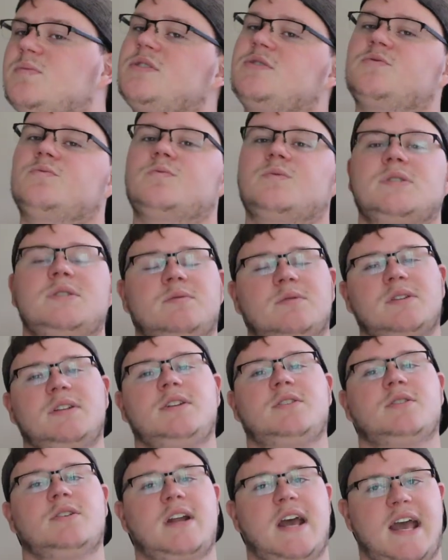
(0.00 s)
brings really, really
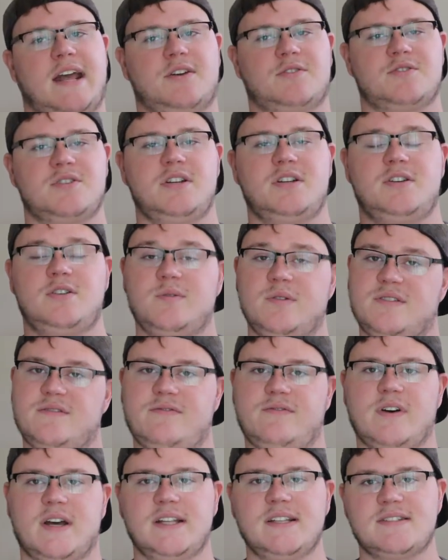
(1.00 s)
good energy to his
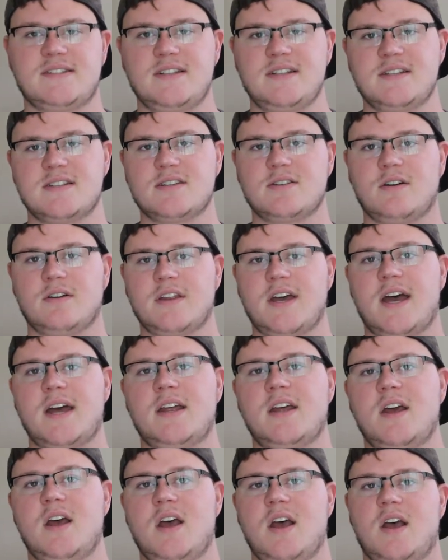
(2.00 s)
fight scenes and all
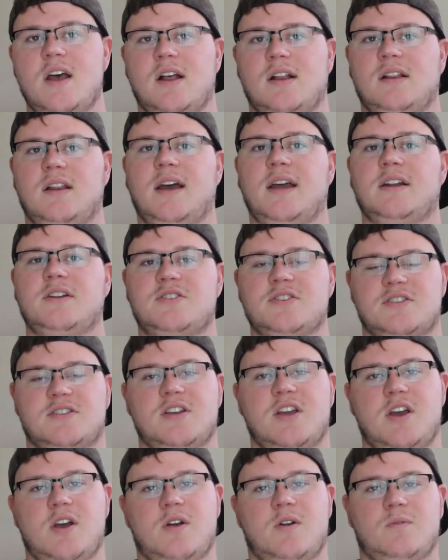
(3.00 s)
that. Like,
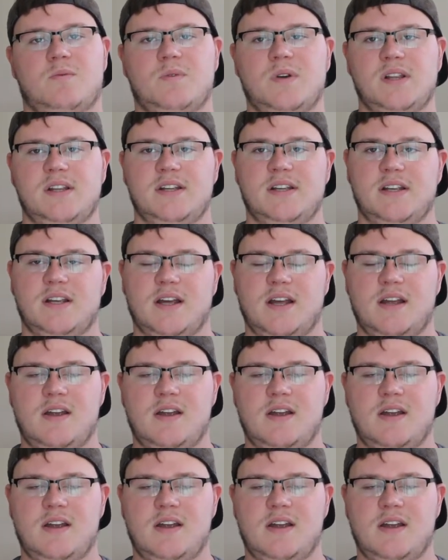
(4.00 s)
just really,